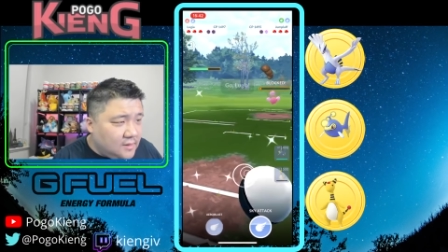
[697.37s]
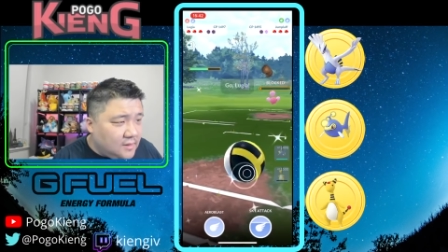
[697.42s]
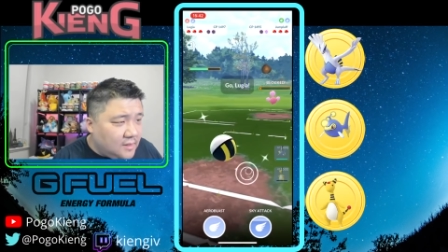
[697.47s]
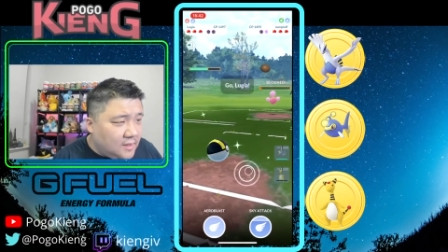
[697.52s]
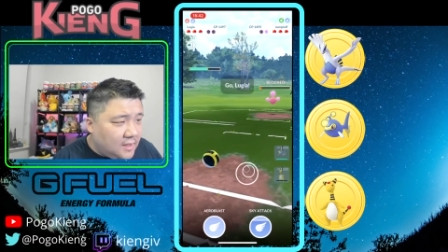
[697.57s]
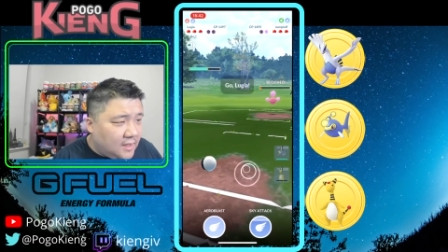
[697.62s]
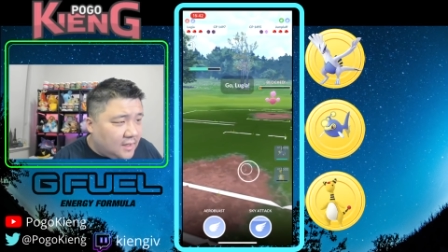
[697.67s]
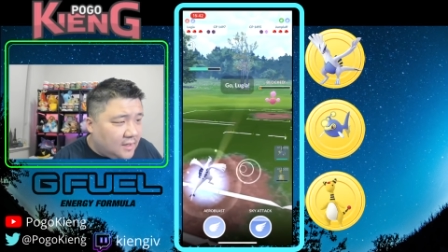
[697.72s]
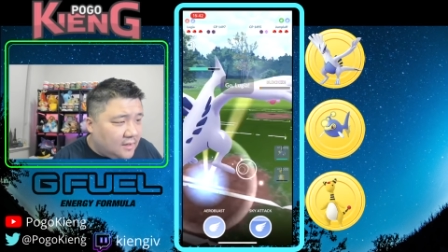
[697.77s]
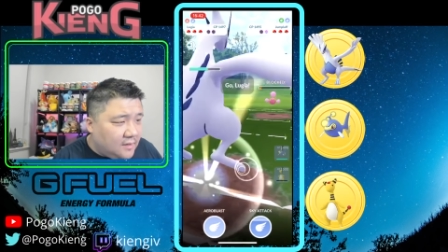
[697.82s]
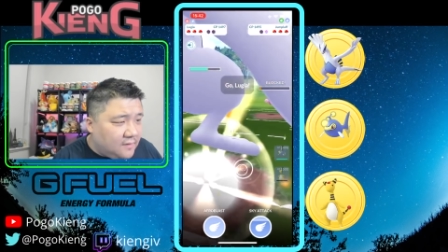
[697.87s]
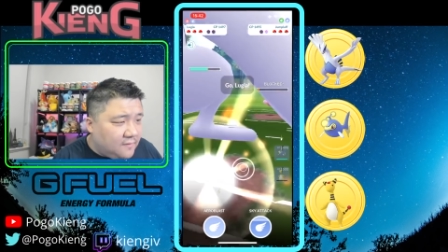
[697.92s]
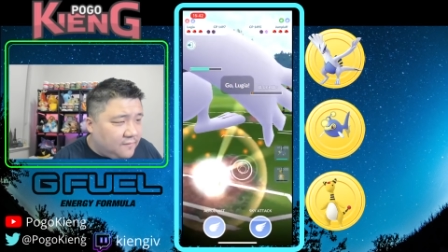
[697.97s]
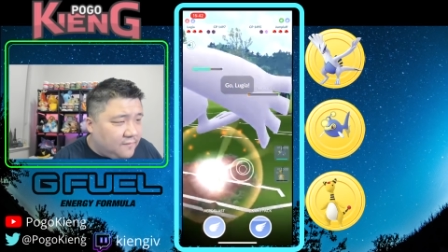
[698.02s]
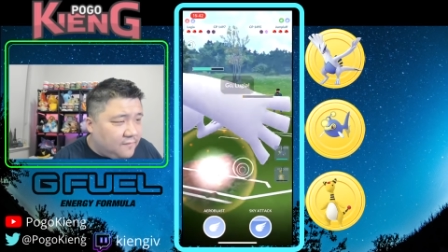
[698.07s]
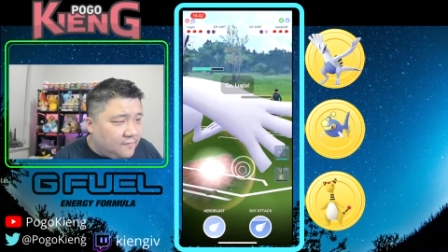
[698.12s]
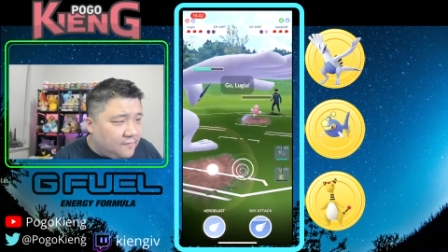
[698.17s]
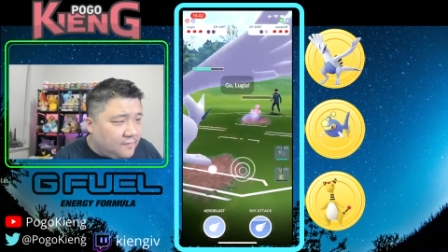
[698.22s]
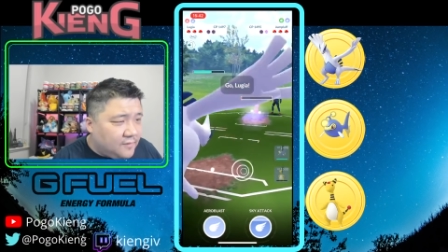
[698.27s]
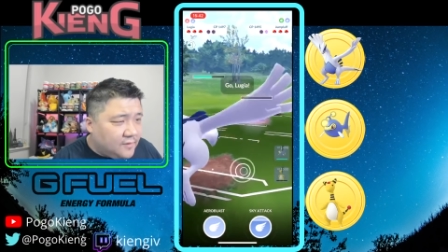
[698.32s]
Okay, gonna
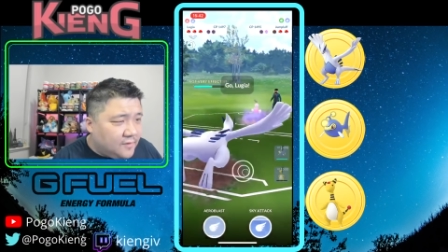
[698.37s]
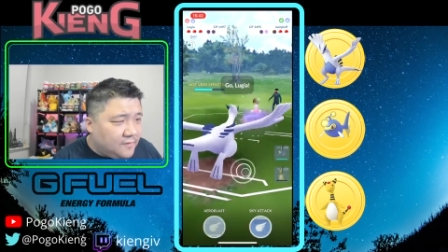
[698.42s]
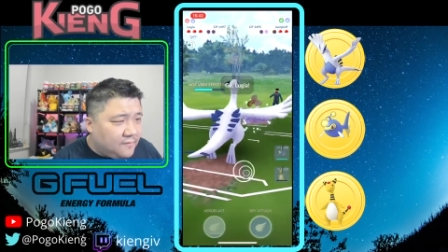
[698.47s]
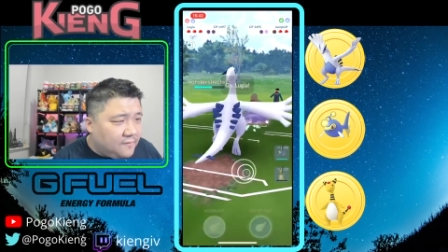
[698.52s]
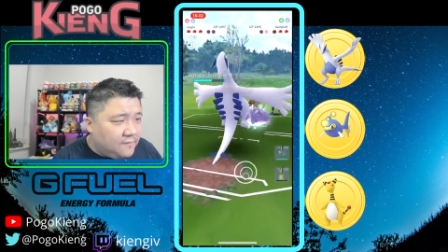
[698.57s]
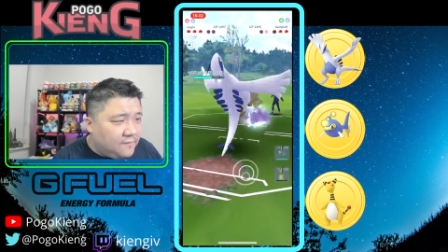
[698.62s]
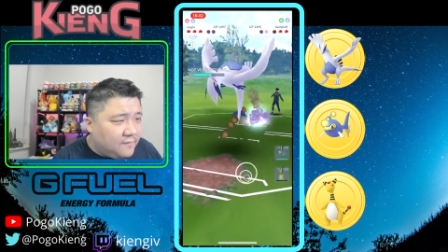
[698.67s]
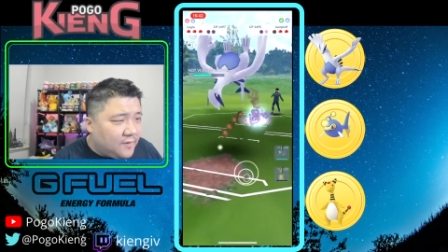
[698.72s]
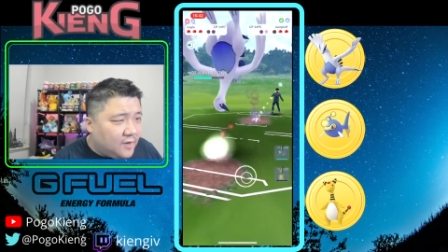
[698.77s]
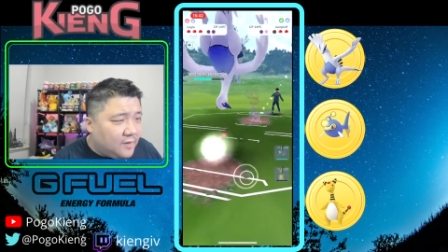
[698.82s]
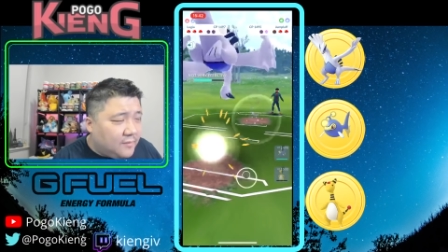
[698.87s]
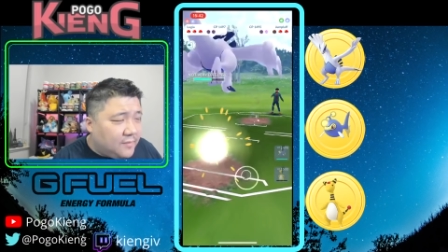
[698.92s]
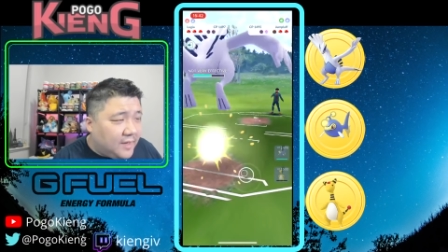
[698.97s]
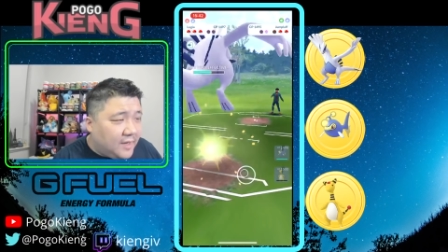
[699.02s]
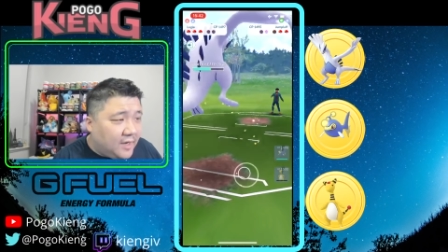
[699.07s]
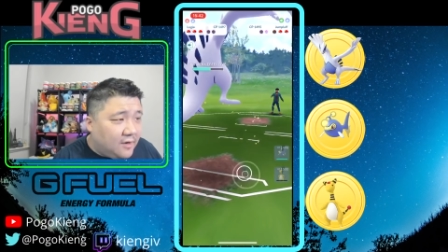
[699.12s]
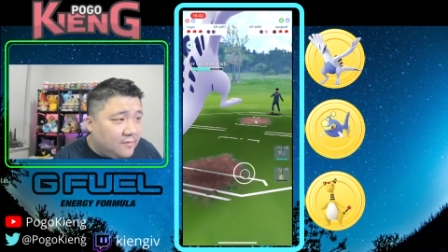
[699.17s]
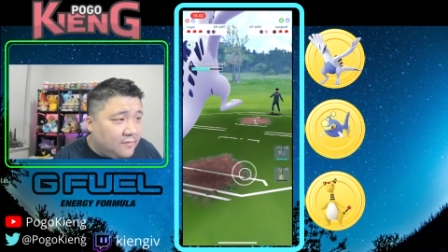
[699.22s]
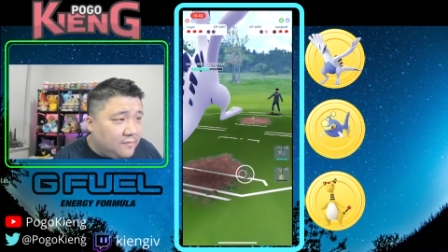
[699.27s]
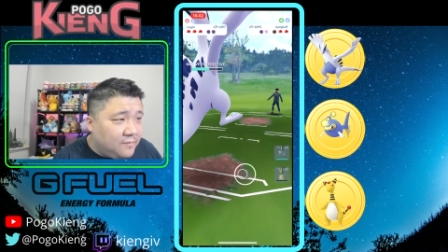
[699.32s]
look to farm
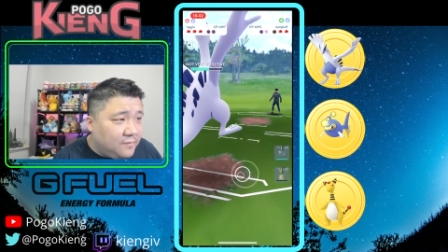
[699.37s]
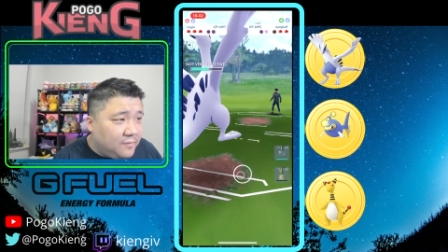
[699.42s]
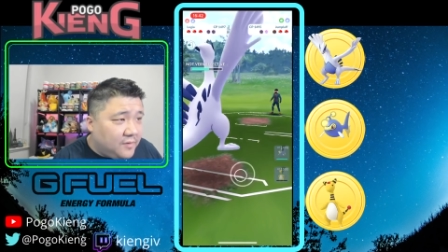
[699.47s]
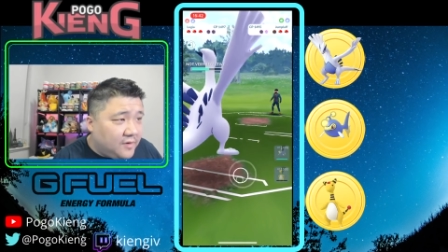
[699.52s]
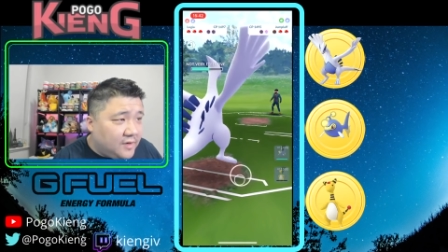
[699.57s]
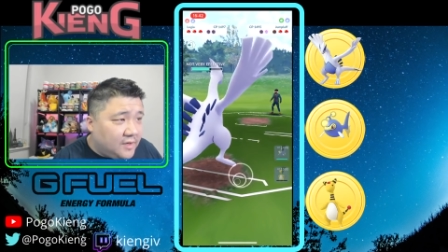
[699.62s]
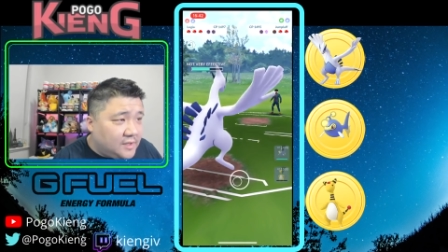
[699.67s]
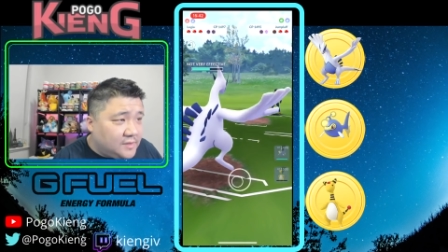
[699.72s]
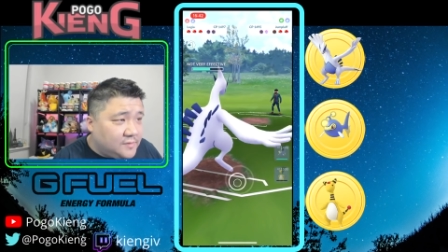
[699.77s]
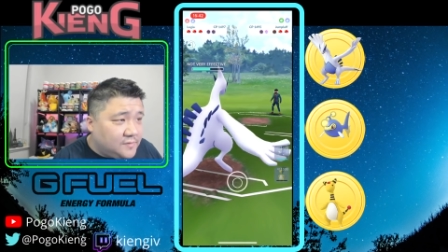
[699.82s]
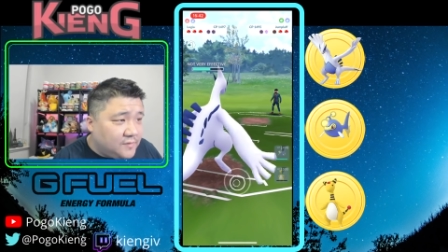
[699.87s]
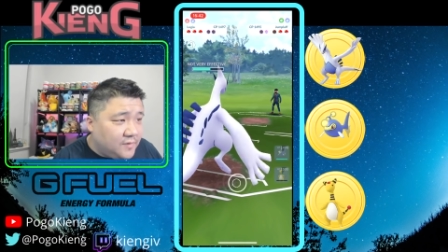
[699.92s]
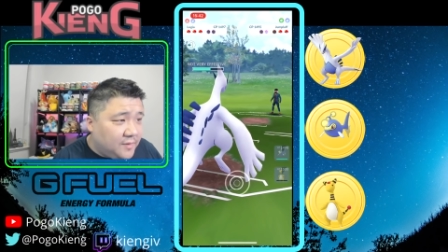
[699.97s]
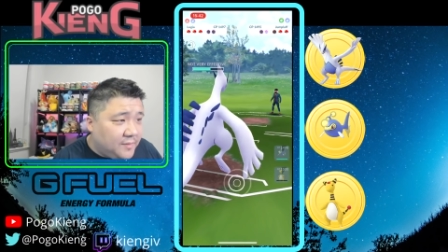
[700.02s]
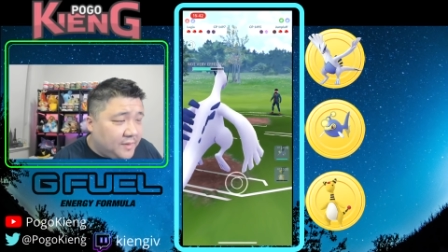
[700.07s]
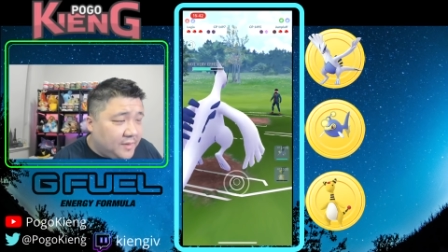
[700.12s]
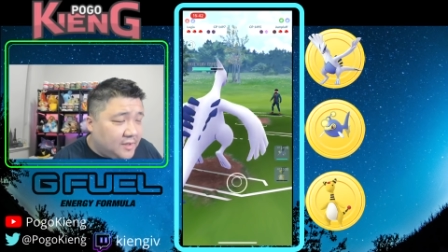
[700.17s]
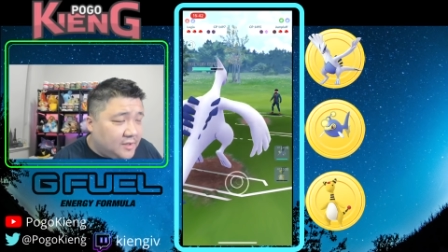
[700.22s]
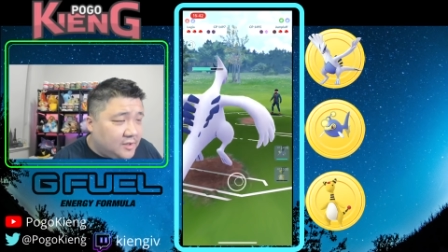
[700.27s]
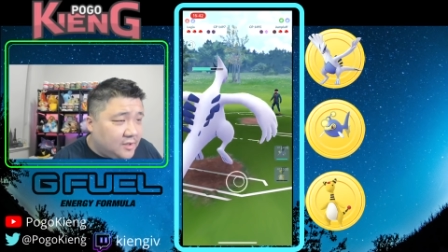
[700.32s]
down. Very nice before they
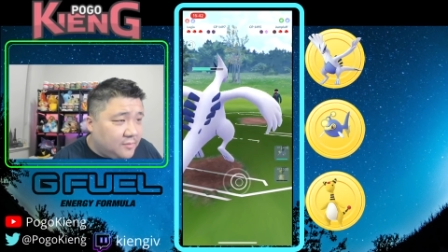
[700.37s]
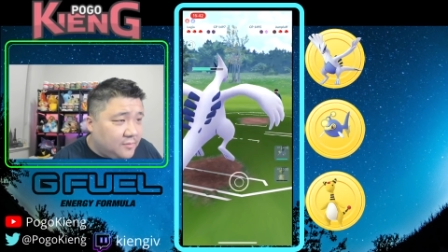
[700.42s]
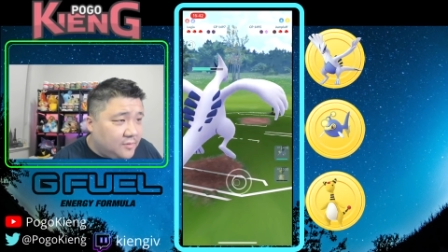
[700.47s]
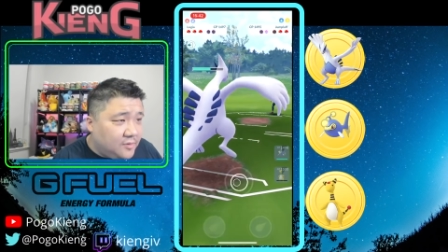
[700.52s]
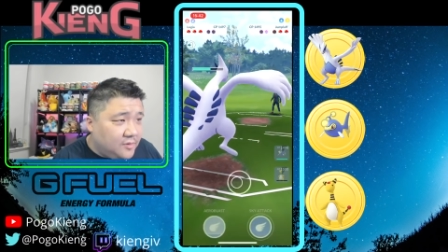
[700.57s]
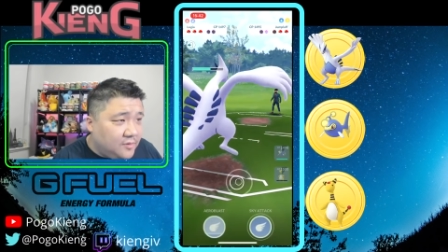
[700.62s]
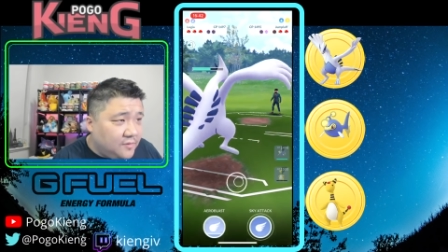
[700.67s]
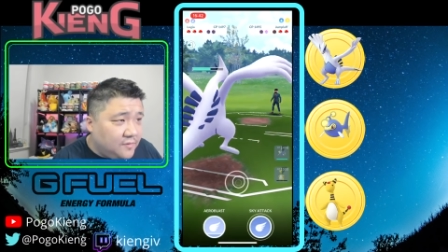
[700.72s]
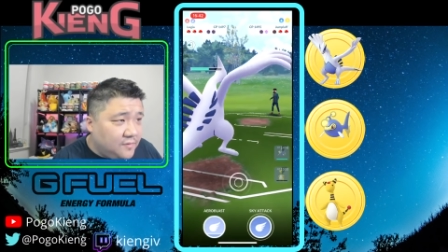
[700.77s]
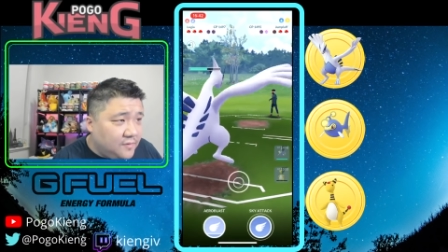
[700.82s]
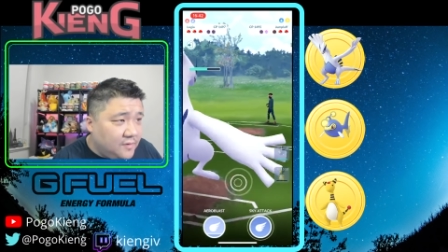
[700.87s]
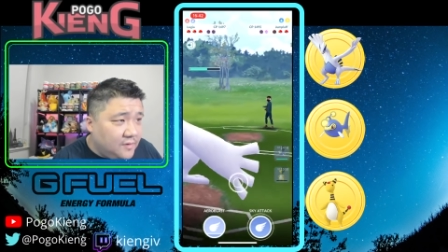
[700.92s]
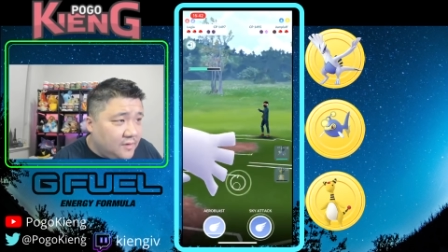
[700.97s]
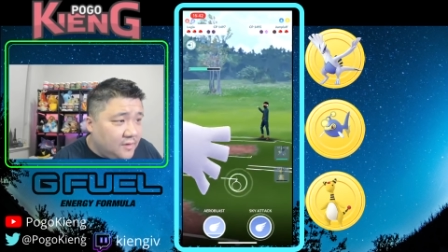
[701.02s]
make a turn move.